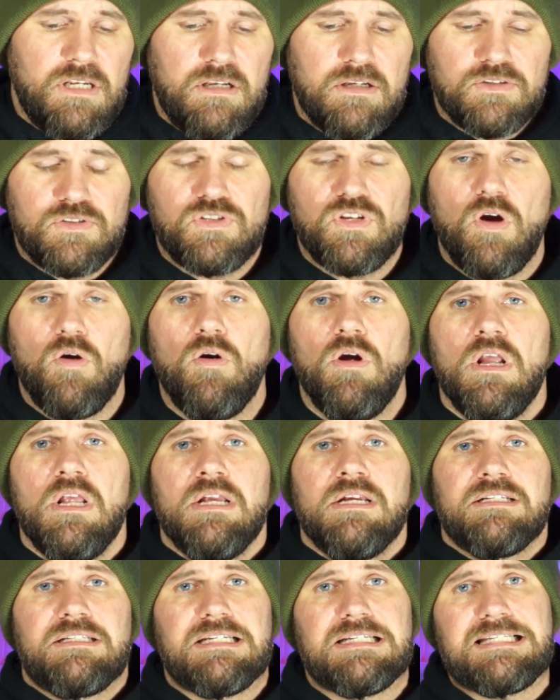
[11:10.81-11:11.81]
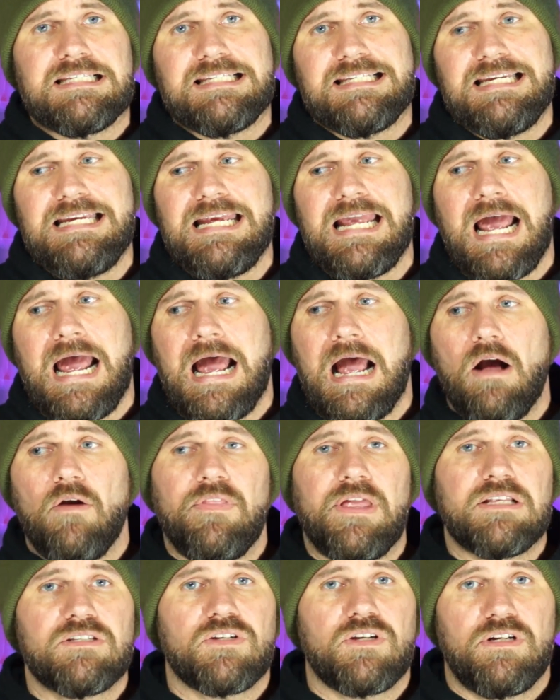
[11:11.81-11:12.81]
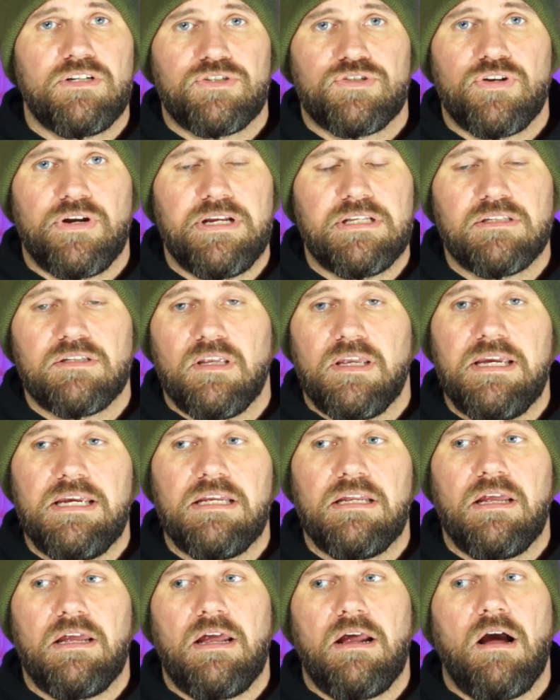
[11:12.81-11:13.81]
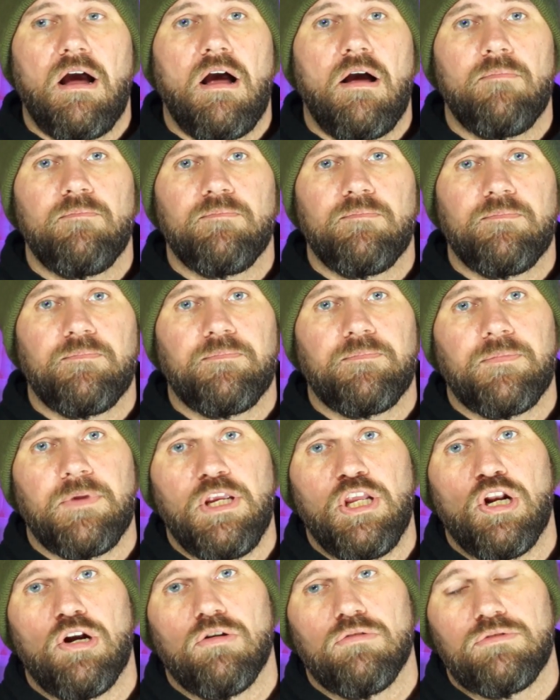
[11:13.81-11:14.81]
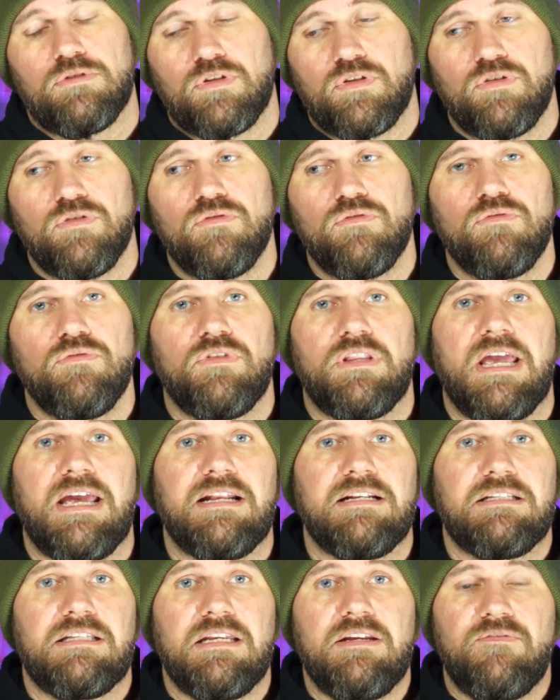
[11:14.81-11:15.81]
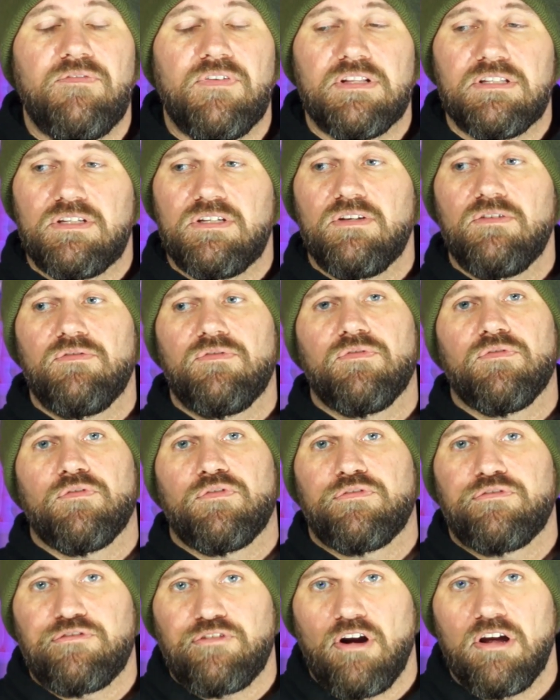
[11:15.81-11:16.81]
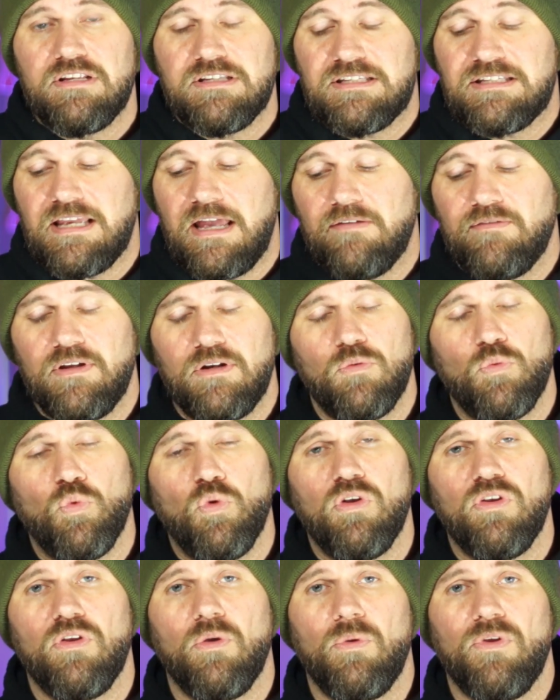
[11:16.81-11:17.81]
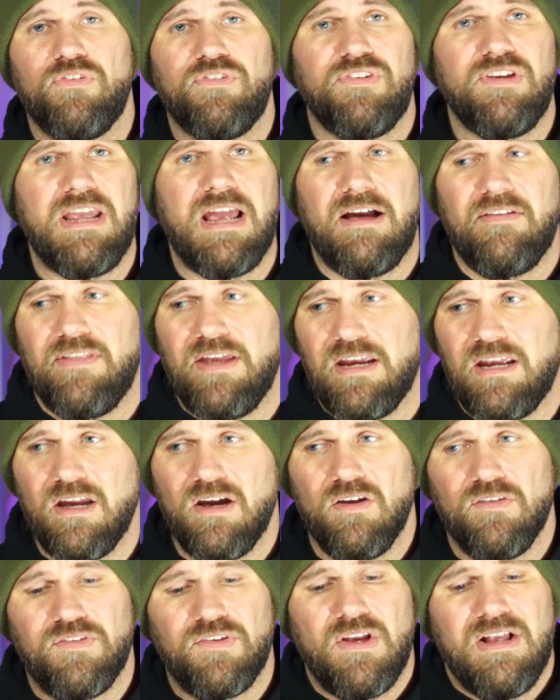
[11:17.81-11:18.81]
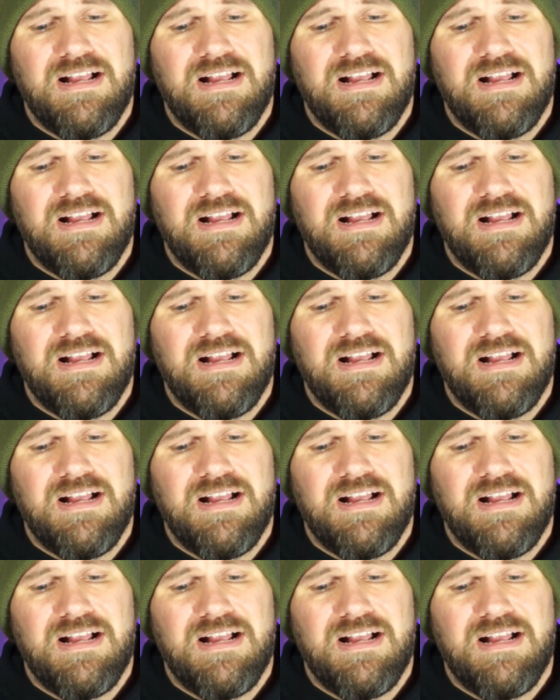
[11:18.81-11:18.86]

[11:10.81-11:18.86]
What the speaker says: So to see how that's going to translate, to that defensive front seven, we'll see how that goes.